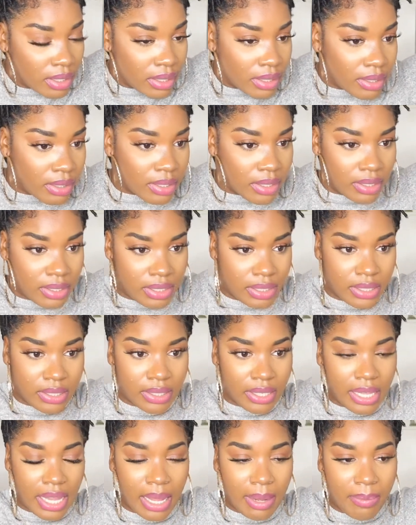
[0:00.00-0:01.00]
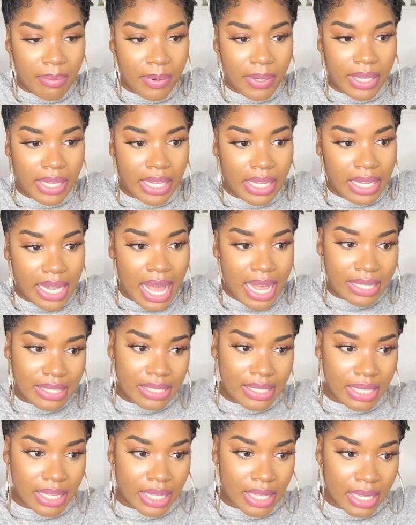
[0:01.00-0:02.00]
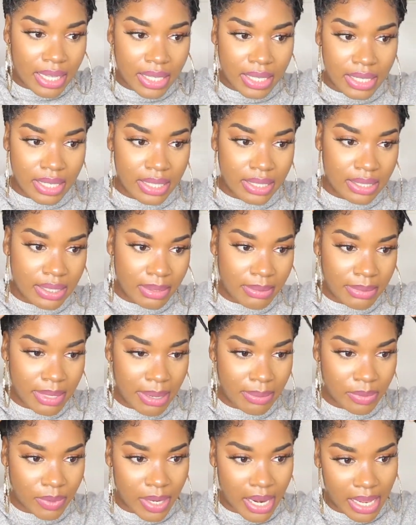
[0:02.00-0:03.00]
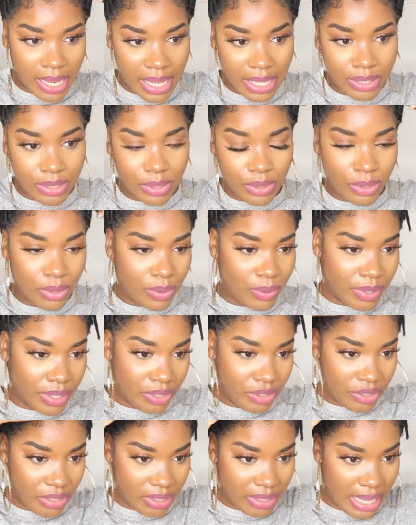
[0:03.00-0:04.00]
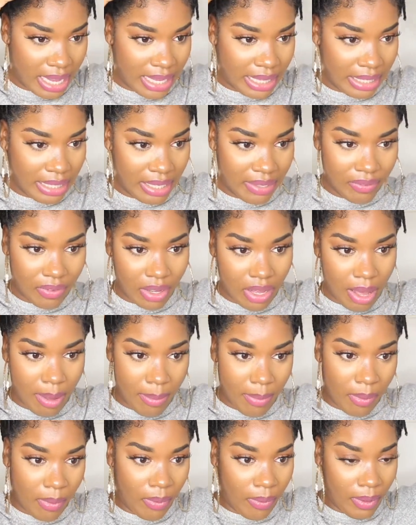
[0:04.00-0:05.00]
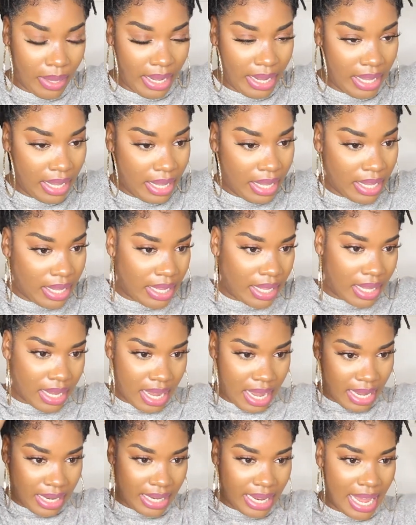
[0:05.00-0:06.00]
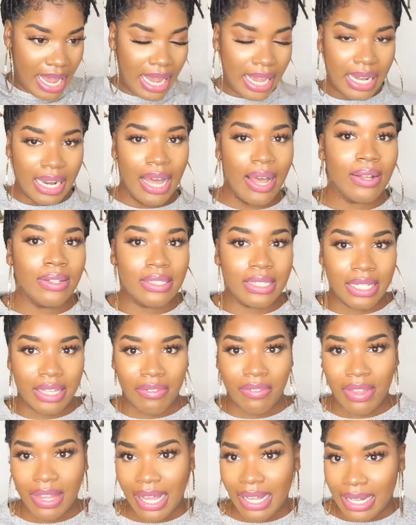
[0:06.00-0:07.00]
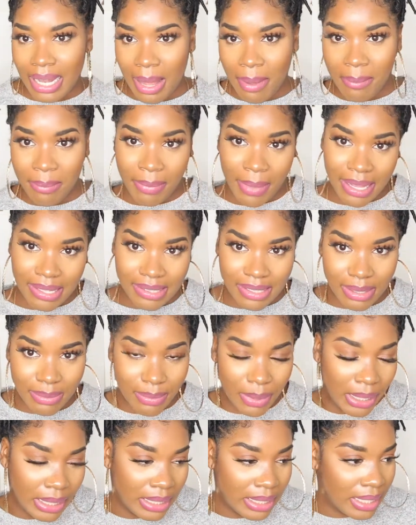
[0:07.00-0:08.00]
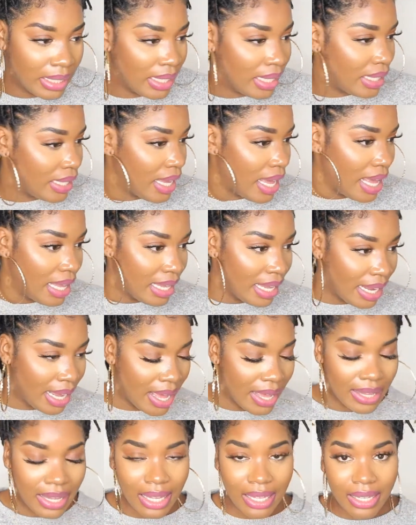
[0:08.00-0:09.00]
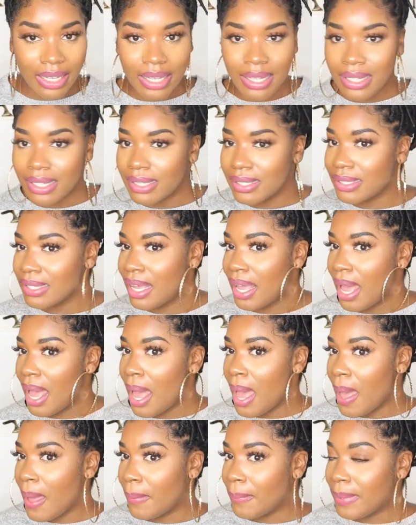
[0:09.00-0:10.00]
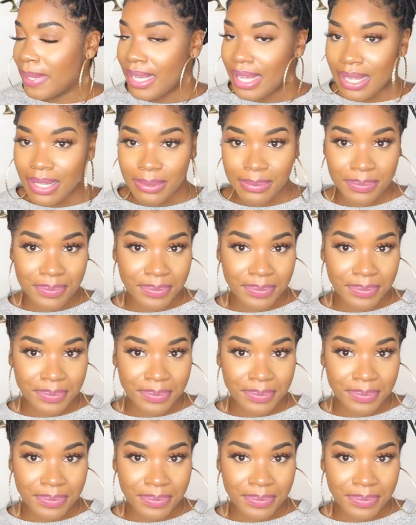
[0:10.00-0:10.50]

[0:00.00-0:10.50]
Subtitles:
because these are like pretty elastic. And sometimes what I like to do is just like leave a couple like kind of hanging out to give it like that messy bun look. I like how that looks. But yeah,